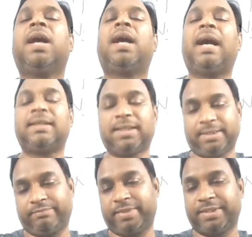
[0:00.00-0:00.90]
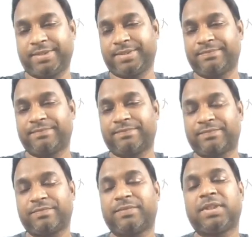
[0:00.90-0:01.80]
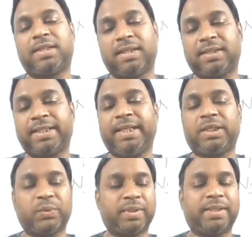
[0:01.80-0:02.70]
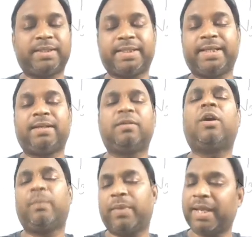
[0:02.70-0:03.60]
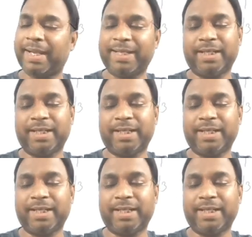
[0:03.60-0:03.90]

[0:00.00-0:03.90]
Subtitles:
other numbers. 30, 210 or any